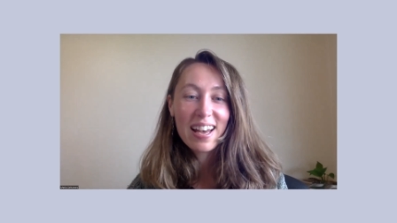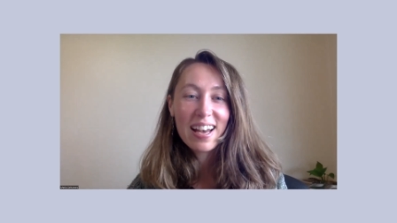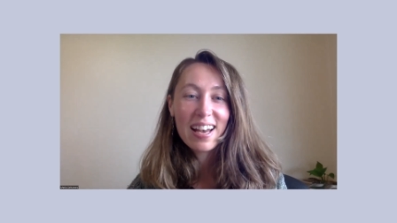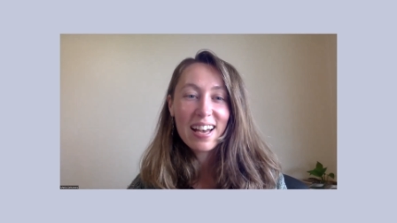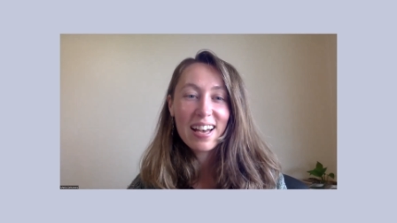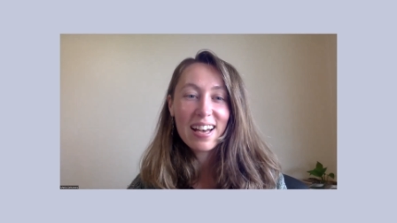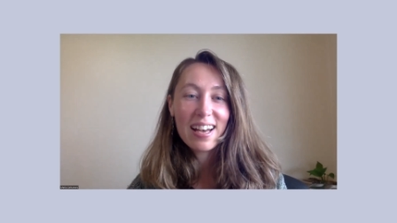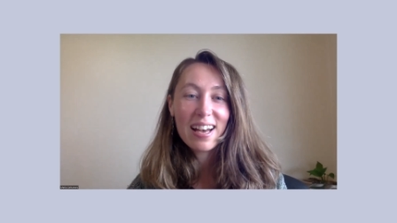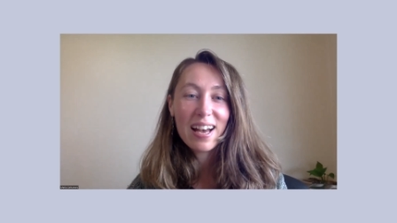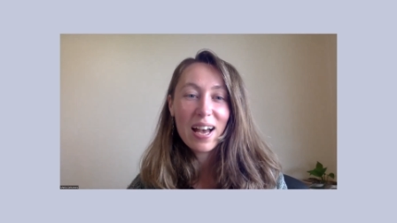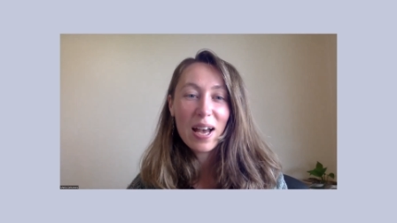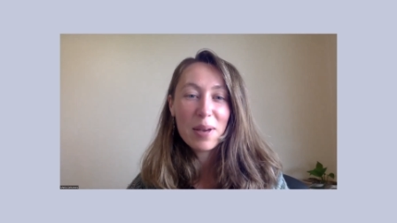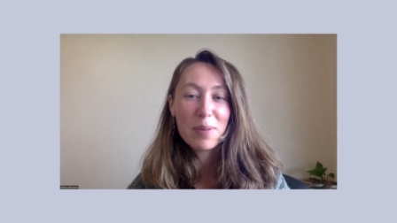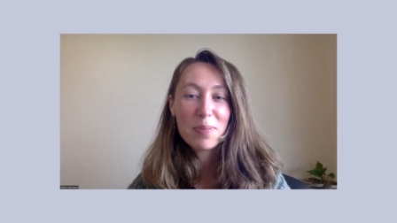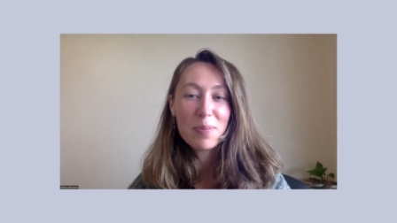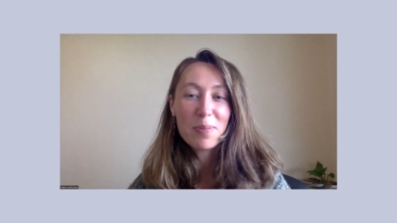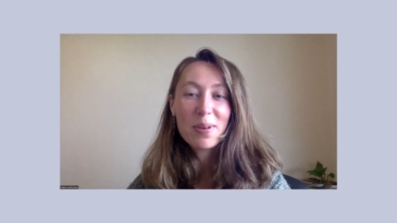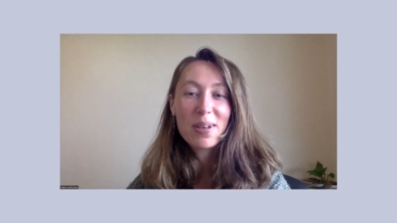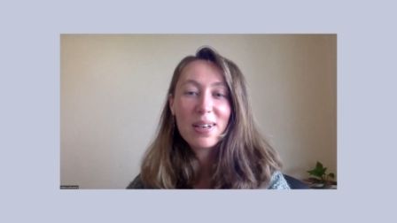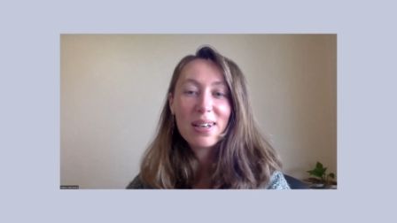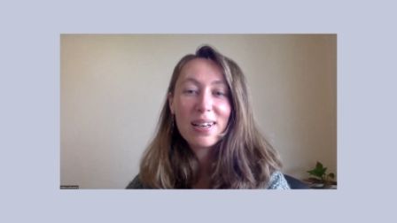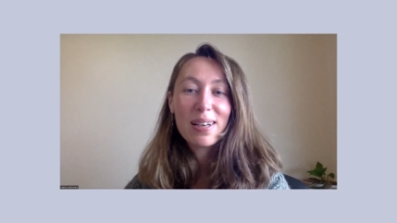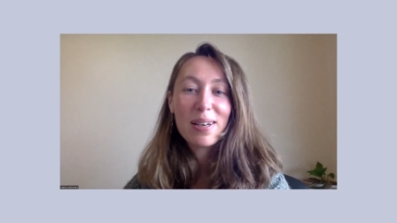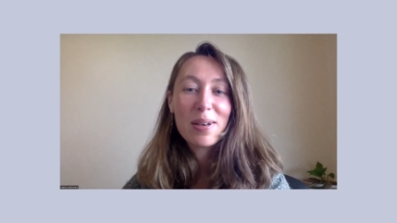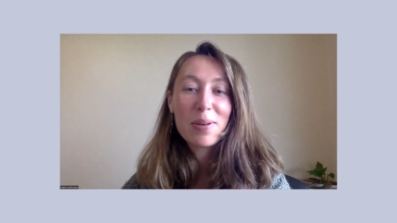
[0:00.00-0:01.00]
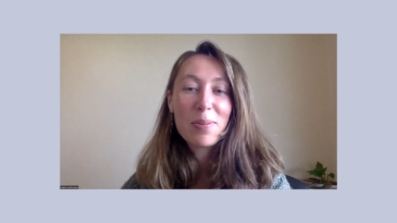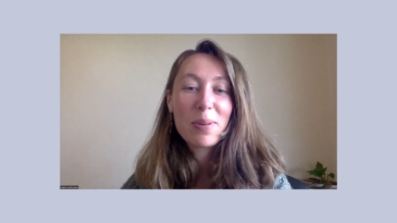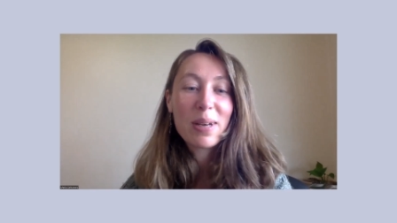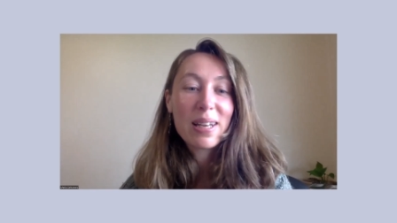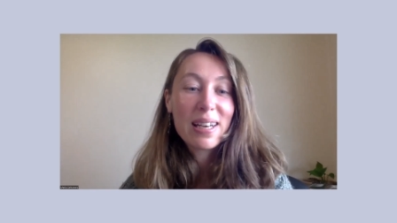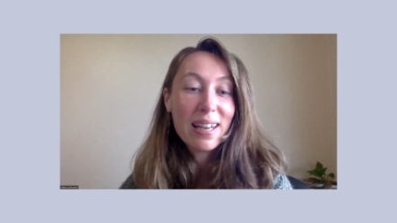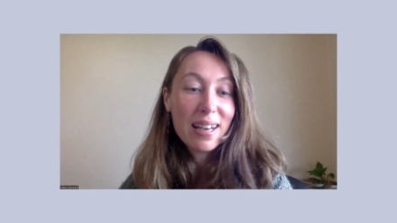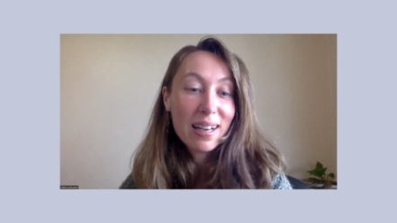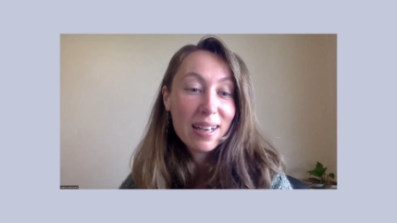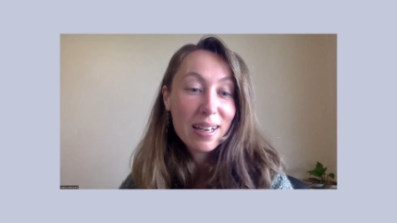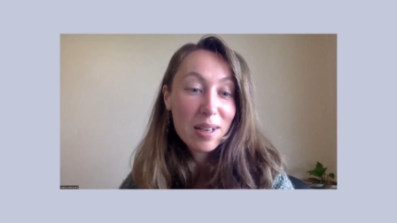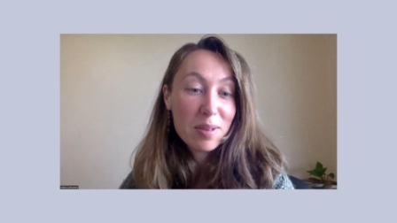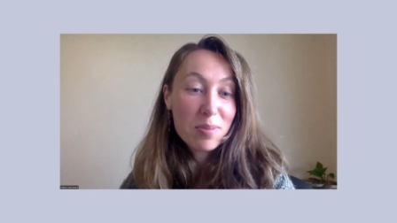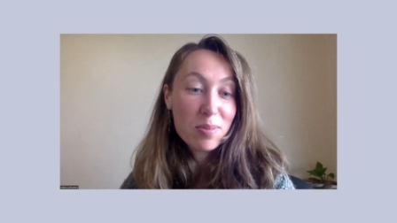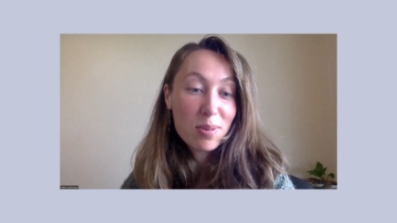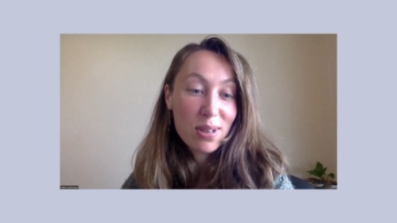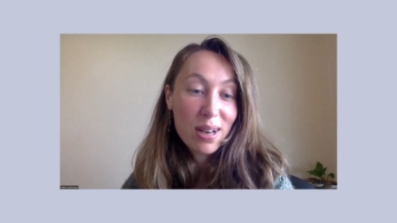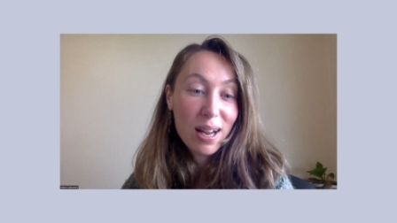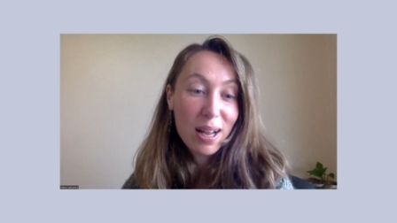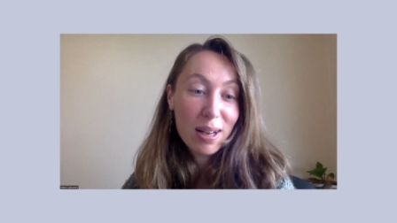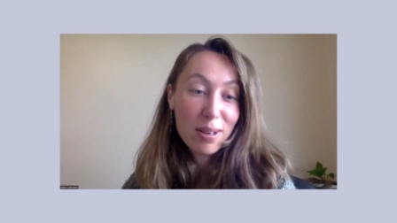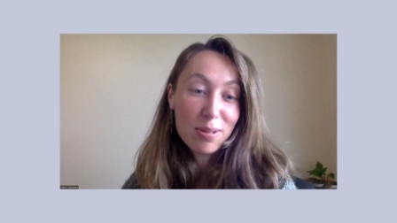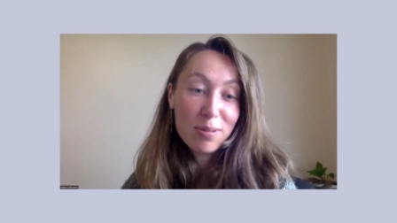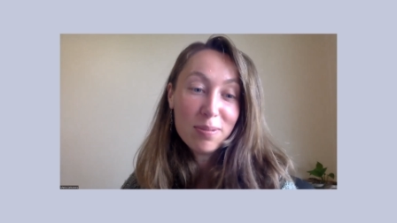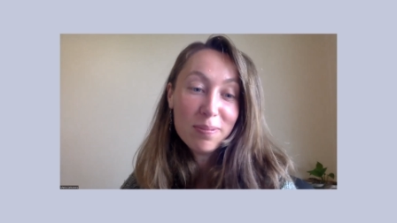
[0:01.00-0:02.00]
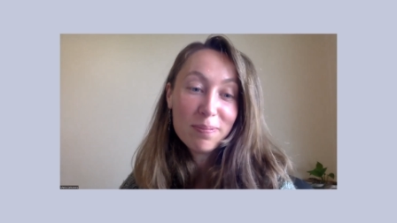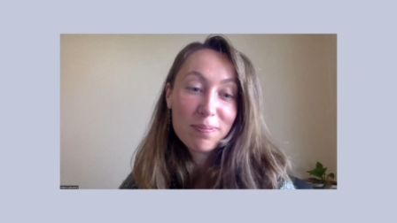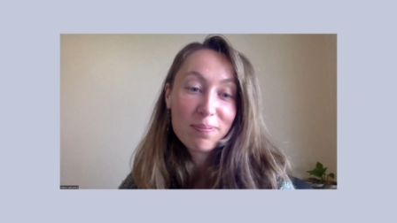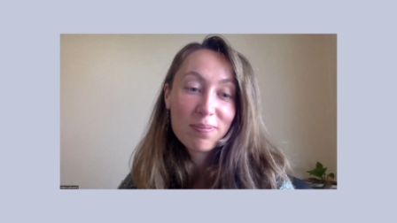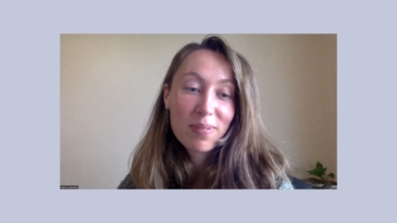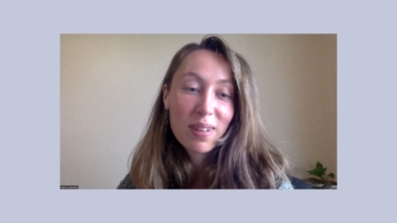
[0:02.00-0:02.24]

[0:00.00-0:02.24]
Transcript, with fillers: Uh, I'm uh, Maria Carbunaru.